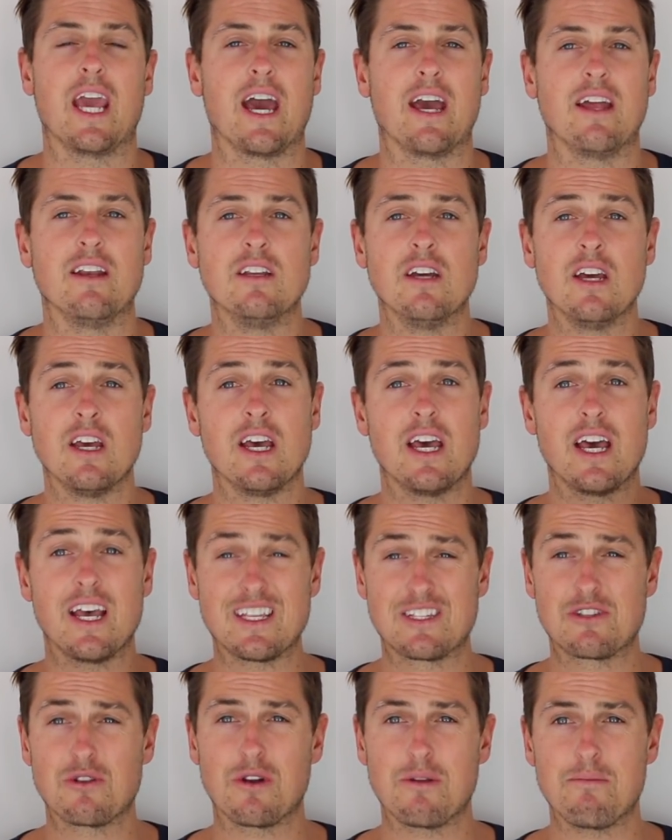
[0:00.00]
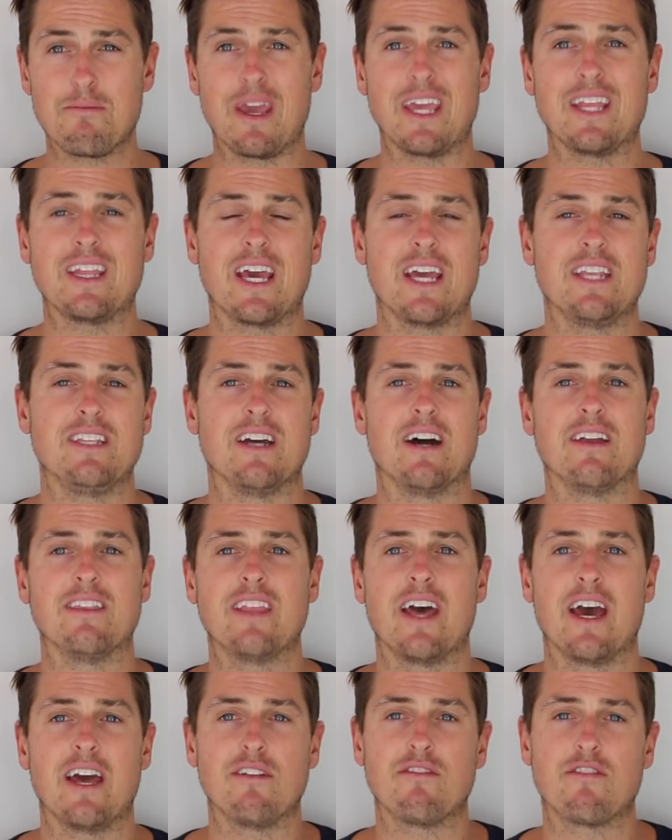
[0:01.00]
and has sort of been there, done
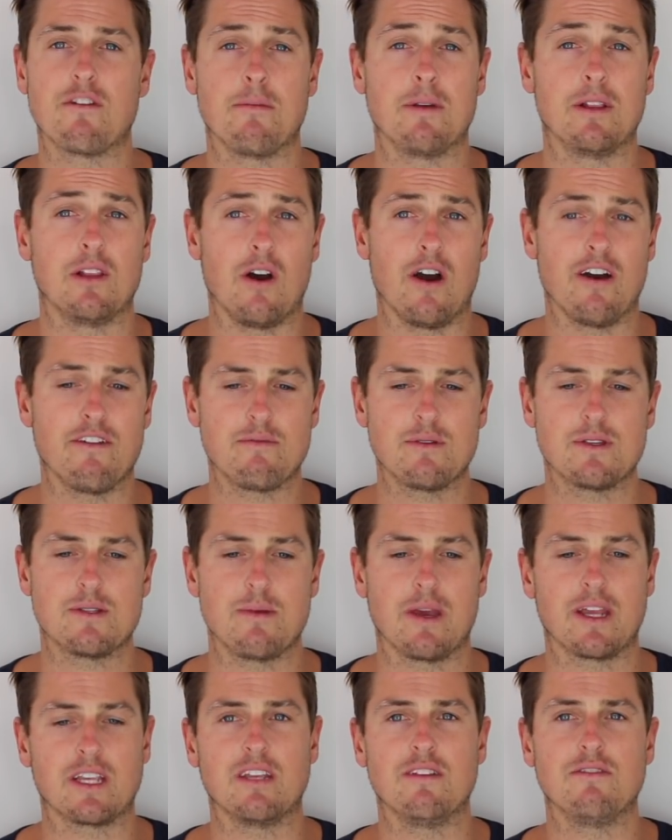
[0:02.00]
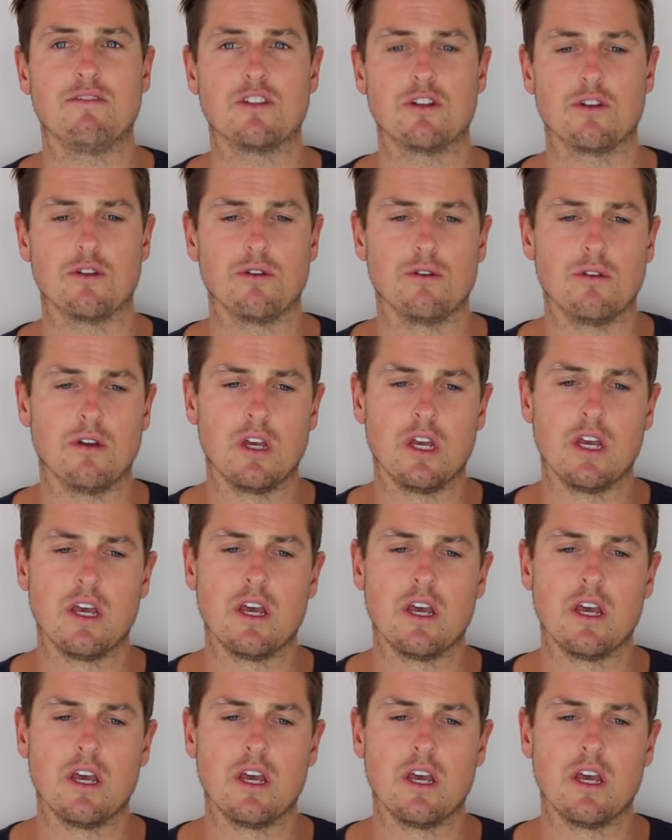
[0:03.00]
that from a life perspective too.